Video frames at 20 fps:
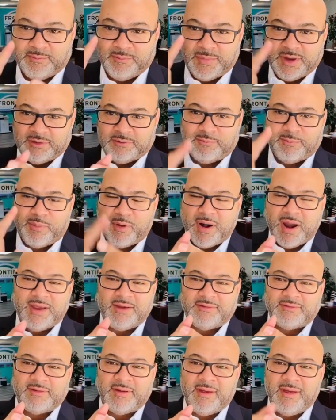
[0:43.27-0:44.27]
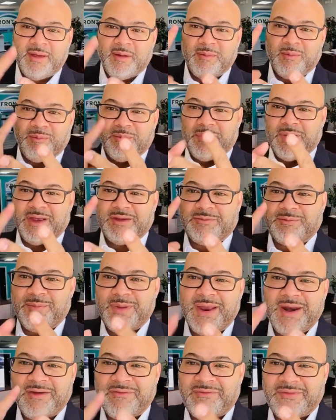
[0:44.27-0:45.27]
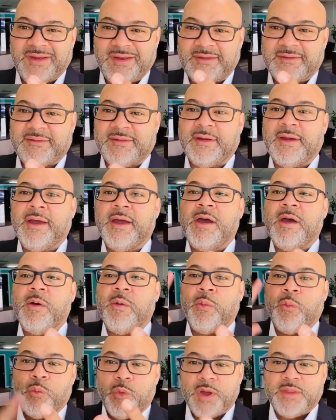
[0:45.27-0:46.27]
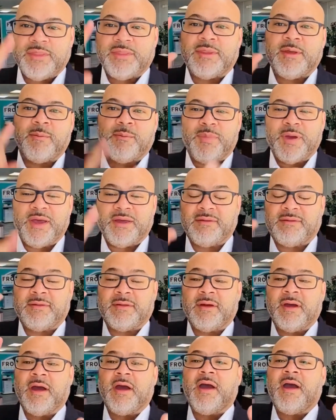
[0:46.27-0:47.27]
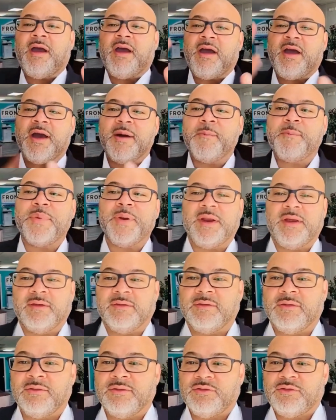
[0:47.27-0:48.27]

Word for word: Best price, best benefits with the best companies.